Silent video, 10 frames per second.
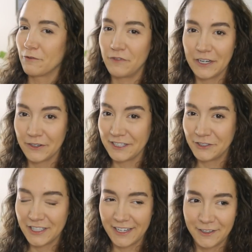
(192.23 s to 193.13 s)
figuring
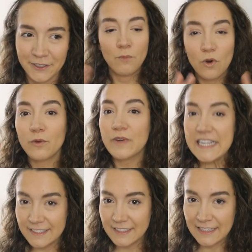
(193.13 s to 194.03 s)
shit out. More
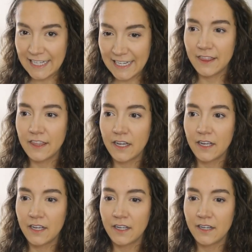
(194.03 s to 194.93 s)
recently,
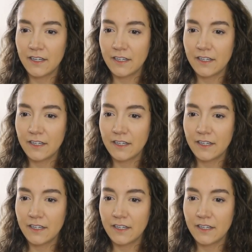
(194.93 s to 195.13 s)
the